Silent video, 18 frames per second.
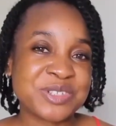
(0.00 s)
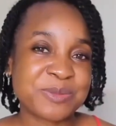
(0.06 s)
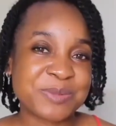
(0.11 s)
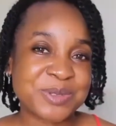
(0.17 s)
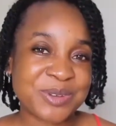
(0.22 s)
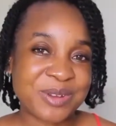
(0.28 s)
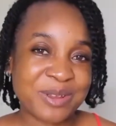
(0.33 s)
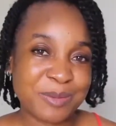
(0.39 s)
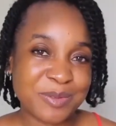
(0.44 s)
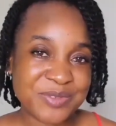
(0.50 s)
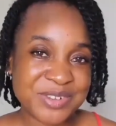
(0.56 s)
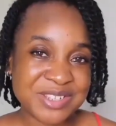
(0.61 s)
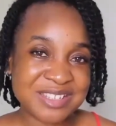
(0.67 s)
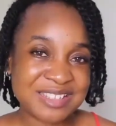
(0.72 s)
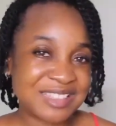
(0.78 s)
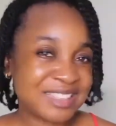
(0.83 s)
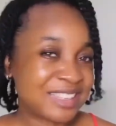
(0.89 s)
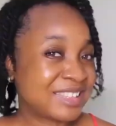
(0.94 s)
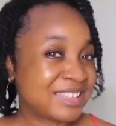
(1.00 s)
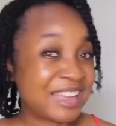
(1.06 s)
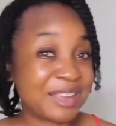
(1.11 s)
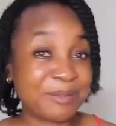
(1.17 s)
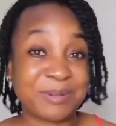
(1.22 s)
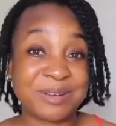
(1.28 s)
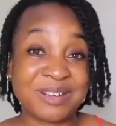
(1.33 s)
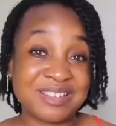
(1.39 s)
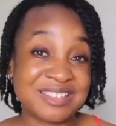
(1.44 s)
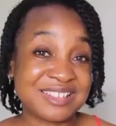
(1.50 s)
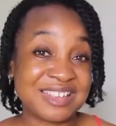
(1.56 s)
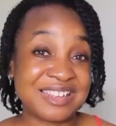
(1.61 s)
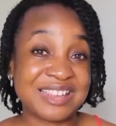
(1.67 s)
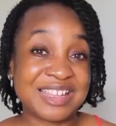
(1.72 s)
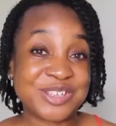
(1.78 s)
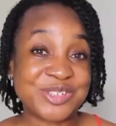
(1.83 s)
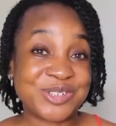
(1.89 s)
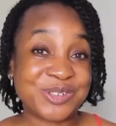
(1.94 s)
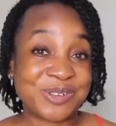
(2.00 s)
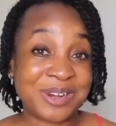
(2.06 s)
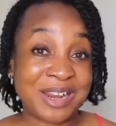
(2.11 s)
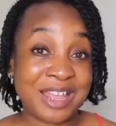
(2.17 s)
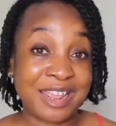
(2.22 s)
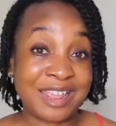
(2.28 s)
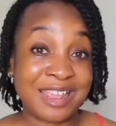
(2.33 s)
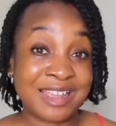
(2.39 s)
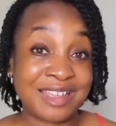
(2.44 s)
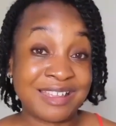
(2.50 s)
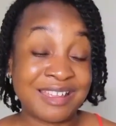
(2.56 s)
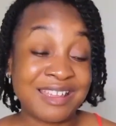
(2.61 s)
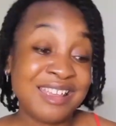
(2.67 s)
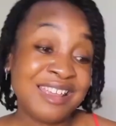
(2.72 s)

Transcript: and subscribe if this is the type of content that you like.